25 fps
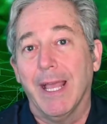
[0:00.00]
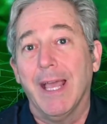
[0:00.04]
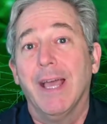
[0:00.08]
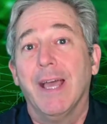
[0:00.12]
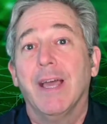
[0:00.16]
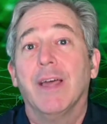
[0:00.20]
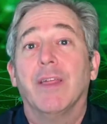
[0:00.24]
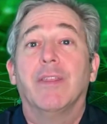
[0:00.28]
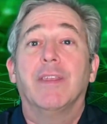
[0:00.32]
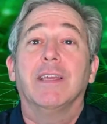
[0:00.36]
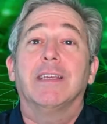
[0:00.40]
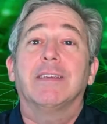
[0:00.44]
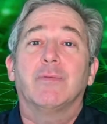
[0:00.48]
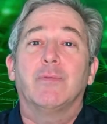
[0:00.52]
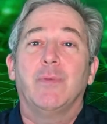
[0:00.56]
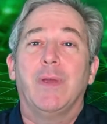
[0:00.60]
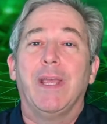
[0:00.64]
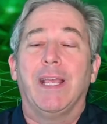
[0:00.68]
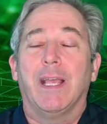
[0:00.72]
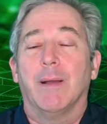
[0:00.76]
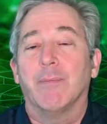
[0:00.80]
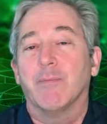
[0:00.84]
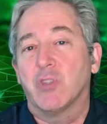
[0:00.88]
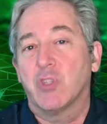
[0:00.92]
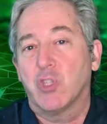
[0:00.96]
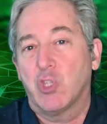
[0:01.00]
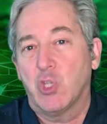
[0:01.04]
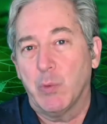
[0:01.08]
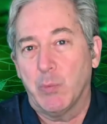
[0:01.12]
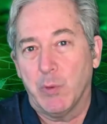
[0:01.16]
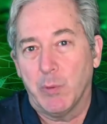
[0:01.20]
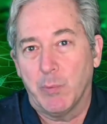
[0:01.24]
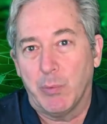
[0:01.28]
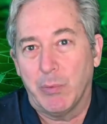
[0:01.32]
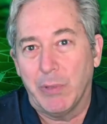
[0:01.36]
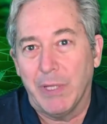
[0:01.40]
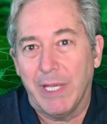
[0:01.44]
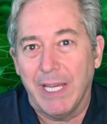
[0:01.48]
This week, I'm super
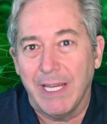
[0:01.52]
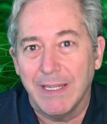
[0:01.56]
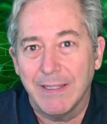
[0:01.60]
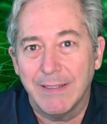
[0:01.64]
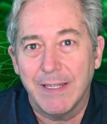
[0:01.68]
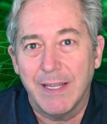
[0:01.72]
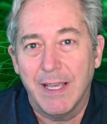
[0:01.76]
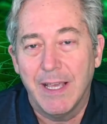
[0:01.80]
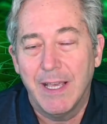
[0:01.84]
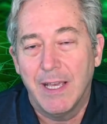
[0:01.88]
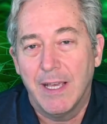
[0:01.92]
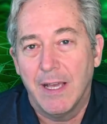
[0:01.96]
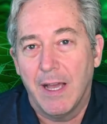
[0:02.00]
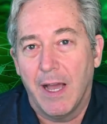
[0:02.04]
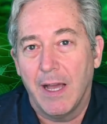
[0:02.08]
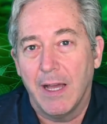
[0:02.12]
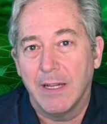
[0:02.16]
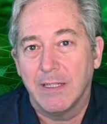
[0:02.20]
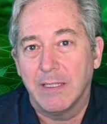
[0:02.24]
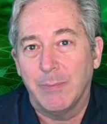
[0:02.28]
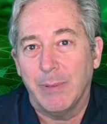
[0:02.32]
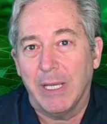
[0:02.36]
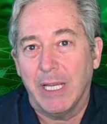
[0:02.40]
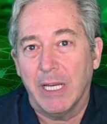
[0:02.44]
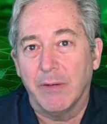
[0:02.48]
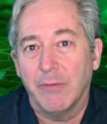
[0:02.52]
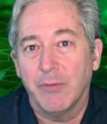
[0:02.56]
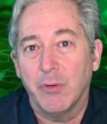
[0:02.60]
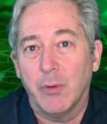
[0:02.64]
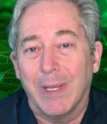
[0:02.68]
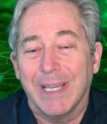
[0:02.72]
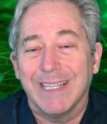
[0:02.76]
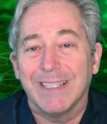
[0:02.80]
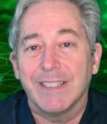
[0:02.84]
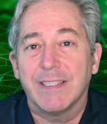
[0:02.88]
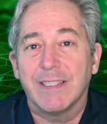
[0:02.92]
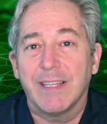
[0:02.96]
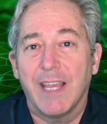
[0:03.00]
pleased to be
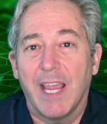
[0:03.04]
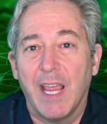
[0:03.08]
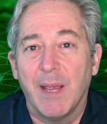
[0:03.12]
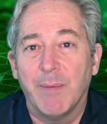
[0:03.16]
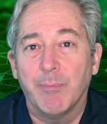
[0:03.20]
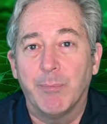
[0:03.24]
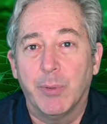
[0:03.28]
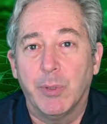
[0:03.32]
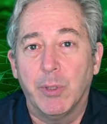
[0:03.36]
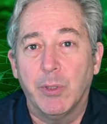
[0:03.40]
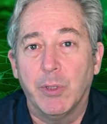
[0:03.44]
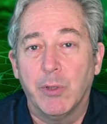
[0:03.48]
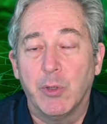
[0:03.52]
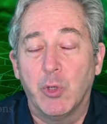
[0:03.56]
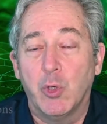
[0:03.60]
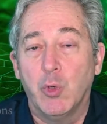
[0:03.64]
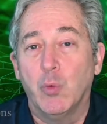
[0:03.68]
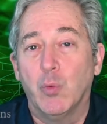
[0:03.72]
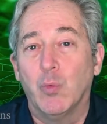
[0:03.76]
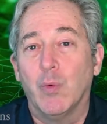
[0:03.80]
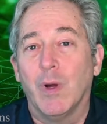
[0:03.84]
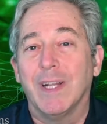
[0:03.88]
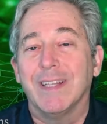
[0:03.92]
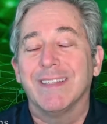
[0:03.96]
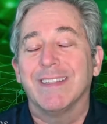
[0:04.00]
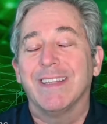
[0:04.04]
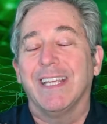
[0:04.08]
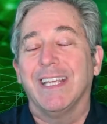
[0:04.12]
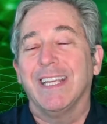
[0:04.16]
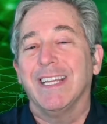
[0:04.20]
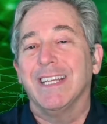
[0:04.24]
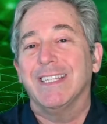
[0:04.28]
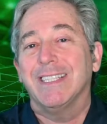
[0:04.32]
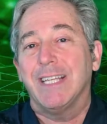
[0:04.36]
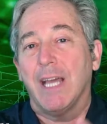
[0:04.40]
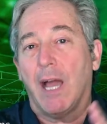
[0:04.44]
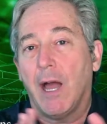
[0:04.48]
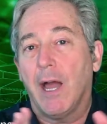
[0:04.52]
interviewing Sam Burd, who runs the
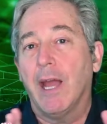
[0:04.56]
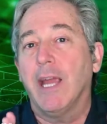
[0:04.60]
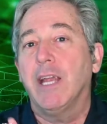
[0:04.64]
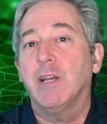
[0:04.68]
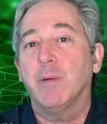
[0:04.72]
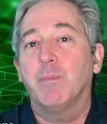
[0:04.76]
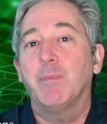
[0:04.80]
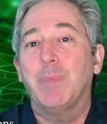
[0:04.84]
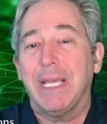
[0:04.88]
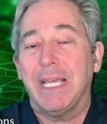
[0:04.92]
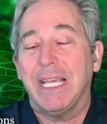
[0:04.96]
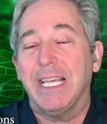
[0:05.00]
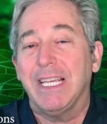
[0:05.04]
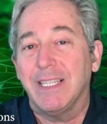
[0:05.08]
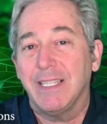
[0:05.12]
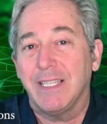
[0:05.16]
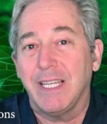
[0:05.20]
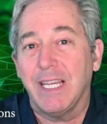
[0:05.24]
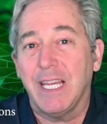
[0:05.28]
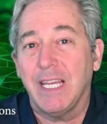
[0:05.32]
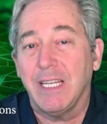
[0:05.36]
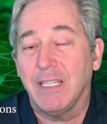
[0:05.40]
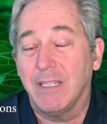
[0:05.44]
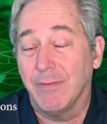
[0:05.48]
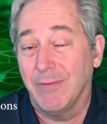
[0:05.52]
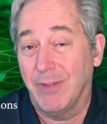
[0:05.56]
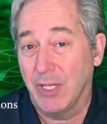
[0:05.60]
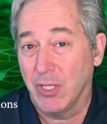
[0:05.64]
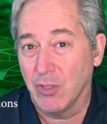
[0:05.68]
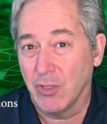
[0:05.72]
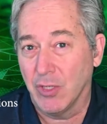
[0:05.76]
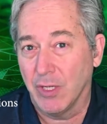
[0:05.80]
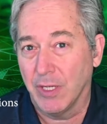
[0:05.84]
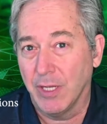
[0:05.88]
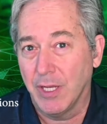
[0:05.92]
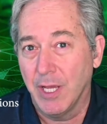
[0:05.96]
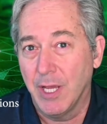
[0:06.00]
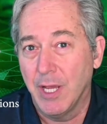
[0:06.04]
entire PC
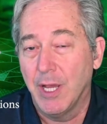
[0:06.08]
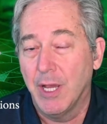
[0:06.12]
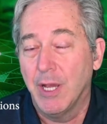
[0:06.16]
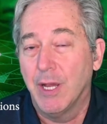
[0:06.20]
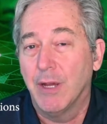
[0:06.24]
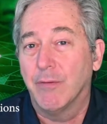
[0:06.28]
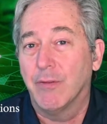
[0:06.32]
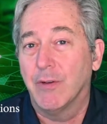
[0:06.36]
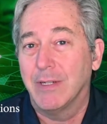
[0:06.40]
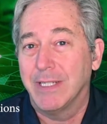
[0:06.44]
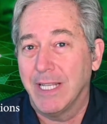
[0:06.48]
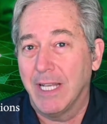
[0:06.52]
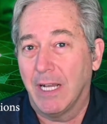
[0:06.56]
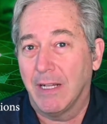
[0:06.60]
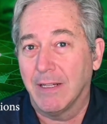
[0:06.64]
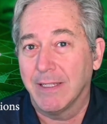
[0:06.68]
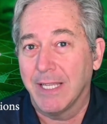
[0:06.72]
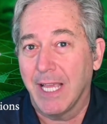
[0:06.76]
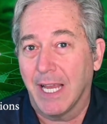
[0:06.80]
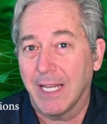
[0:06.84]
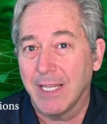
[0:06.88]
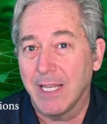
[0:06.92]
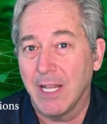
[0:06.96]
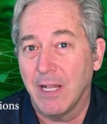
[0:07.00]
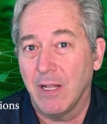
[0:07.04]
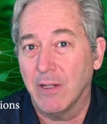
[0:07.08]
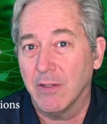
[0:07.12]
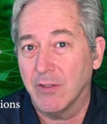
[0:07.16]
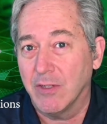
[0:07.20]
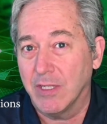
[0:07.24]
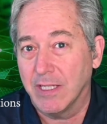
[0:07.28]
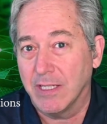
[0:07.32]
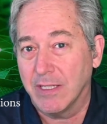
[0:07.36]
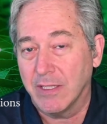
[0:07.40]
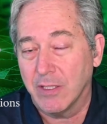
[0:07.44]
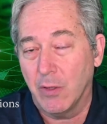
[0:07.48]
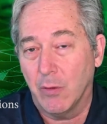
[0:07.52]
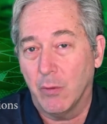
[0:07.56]
division for Dell
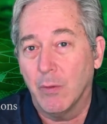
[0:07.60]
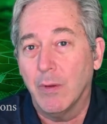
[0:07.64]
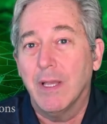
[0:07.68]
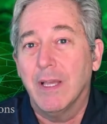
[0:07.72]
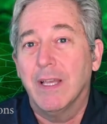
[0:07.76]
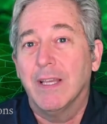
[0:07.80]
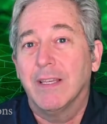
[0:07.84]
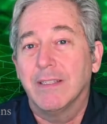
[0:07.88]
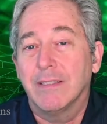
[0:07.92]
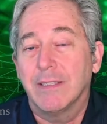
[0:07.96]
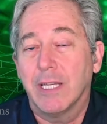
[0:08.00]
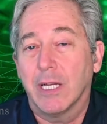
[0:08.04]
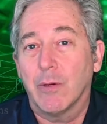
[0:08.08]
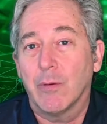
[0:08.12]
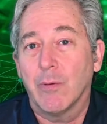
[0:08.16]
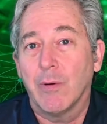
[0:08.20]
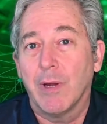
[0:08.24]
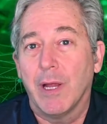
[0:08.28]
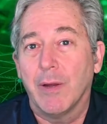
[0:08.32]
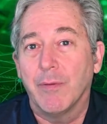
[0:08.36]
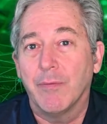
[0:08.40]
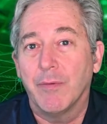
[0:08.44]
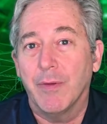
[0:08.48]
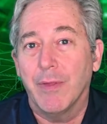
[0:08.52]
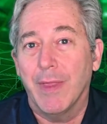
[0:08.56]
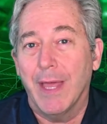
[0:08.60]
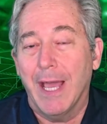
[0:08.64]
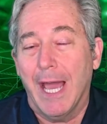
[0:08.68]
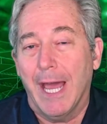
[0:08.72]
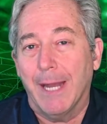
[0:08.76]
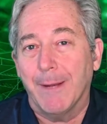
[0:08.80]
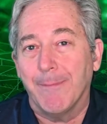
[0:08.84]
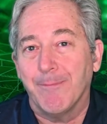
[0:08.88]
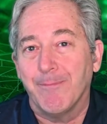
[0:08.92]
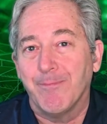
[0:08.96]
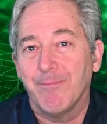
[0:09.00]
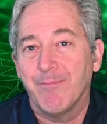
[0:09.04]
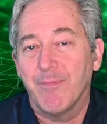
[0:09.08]
Technologies. So stick around for that.
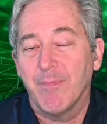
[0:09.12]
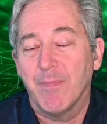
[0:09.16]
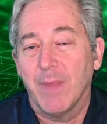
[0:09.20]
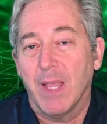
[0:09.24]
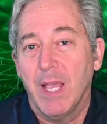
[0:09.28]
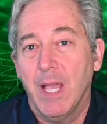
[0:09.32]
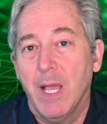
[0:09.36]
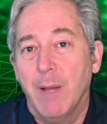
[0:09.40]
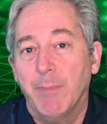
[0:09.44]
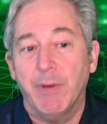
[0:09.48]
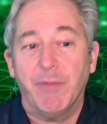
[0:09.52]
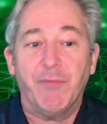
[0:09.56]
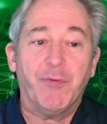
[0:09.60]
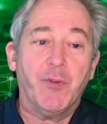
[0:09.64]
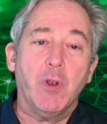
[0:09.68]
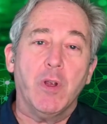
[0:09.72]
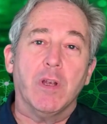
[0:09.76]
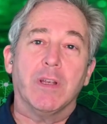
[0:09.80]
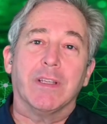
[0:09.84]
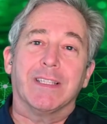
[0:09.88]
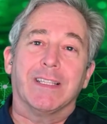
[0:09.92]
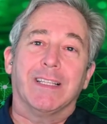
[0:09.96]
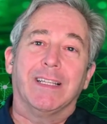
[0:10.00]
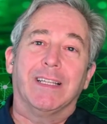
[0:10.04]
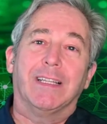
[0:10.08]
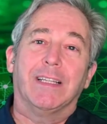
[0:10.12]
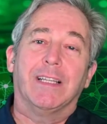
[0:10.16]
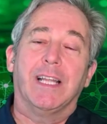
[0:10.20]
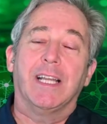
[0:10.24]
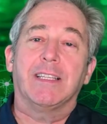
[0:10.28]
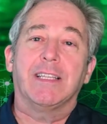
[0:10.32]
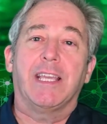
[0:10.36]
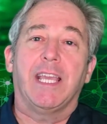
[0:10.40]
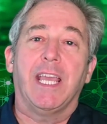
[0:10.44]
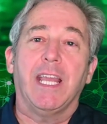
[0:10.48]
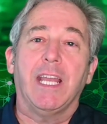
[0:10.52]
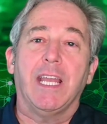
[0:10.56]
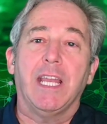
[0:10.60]
But first, let's
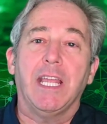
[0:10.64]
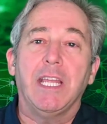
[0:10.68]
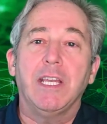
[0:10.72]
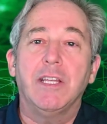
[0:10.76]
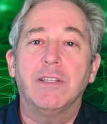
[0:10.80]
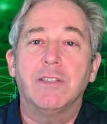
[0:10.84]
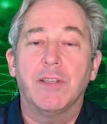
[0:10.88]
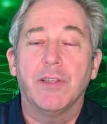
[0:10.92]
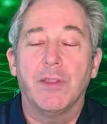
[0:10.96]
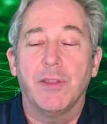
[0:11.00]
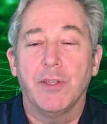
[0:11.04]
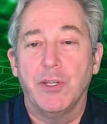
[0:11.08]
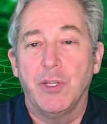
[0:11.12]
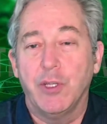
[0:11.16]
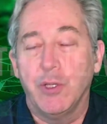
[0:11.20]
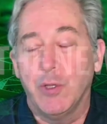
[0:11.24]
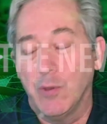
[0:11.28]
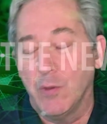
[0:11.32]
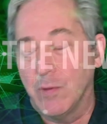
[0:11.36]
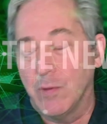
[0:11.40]
get into the news.